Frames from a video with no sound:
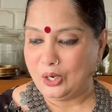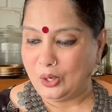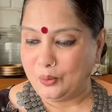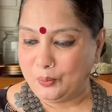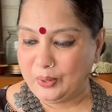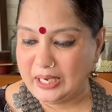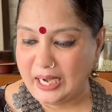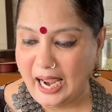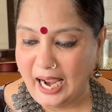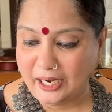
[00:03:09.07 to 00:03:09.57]

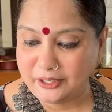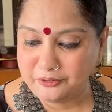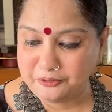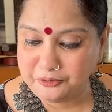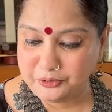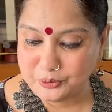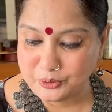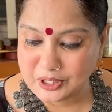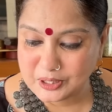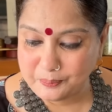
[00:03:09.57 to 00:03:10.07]
We'll add a
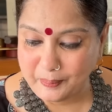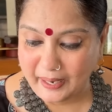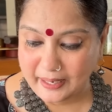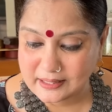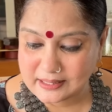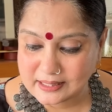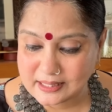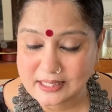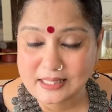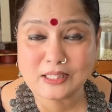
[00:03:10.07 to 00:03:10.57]
few
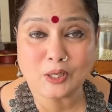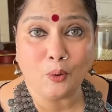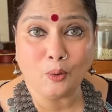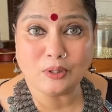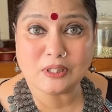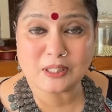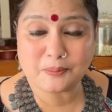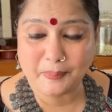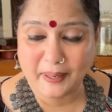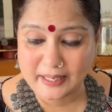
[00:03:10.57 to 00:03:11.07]
spices,
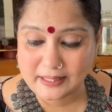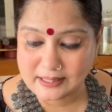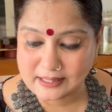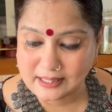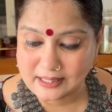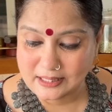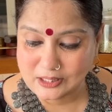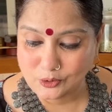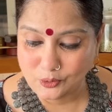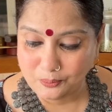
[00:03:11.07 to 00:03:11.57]
whole
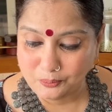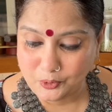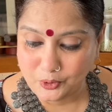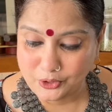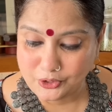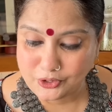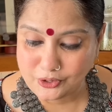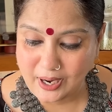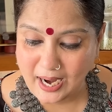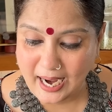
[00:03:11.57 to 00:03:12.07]
spices. So I'm
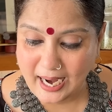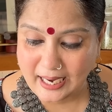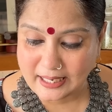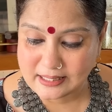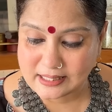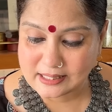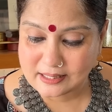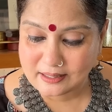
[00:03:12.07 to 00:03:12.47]
going to add